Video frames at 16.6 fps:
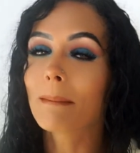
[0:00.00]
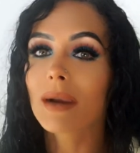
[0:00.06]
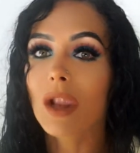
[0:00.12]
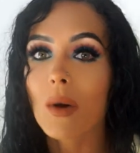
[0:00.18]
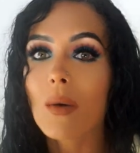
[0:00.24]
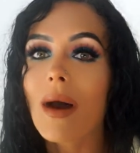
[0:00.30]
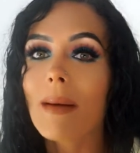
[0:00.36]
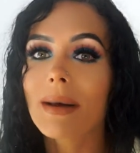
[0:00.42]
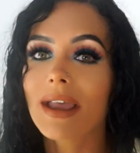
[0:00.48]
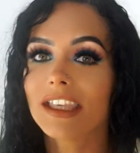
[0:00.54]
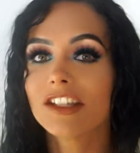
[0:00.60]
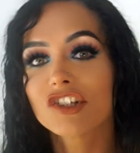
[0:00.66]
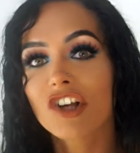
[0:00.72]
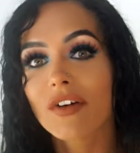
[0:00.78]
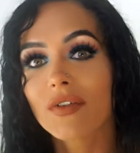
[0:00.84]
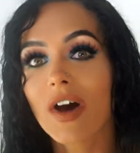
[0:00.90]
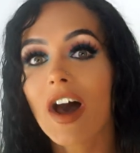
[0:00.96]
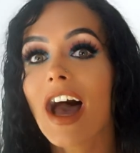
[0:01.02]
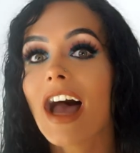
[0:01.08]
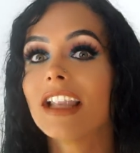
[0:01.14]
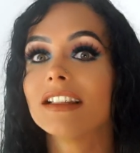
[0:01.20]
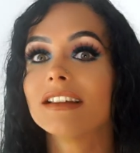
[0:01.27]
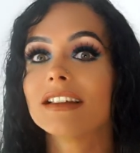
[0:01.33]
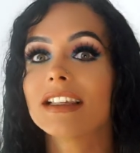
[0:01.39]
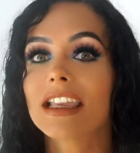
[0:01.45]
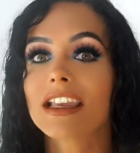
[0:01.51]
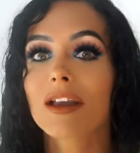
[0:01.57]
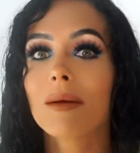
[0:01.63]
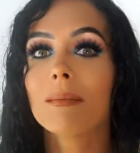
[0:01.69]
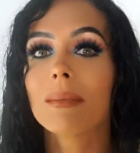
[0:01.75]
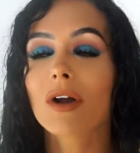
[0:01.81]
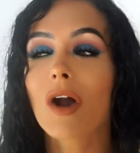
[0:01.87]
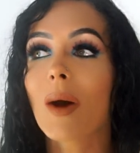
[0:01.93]
blow up at each other and it
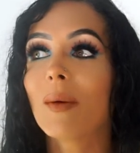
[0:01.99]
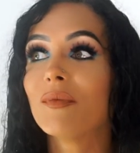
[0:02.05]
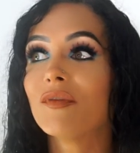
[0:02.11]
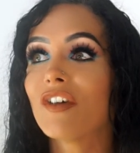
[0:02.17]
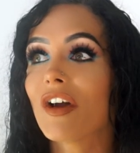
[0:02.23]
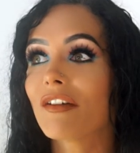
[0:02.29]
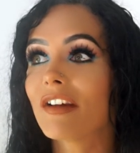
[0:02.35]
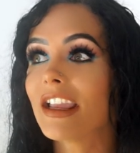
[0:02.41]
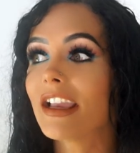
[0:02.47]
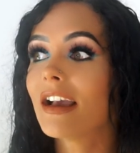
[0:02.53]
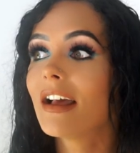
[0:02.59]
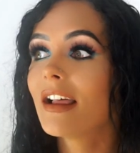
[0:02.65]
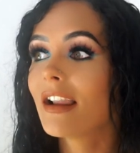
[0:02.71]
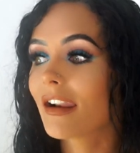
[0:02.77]
can become very